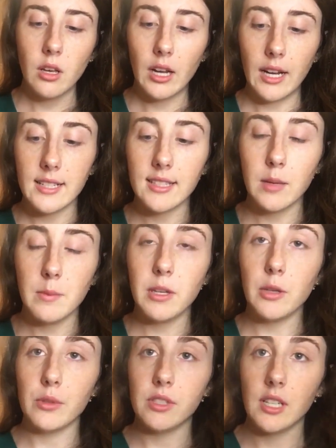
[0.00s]
and it's
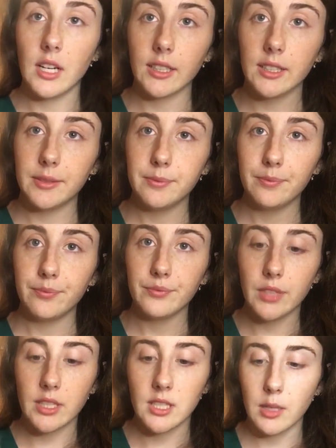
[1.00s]
keeping you stuck.
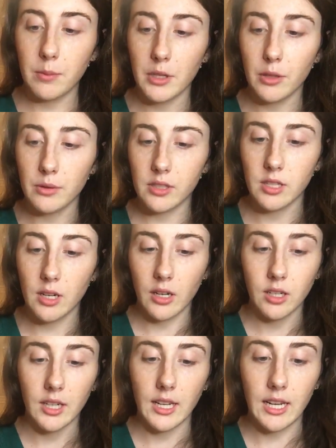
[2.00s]
It's keeping you
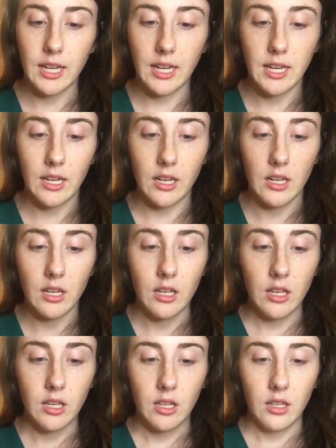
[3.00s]
stuck in
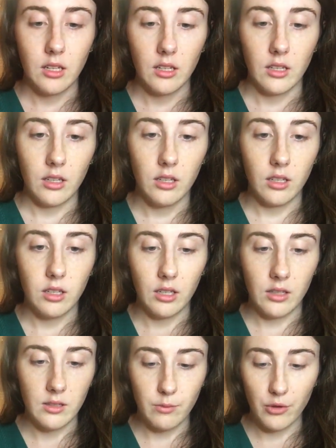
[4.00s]

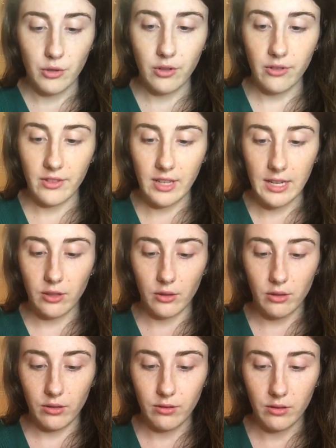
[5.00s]
some sort of
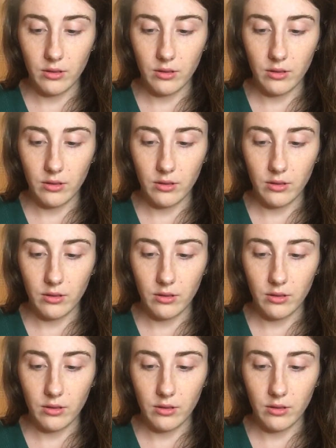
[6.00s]
cycle.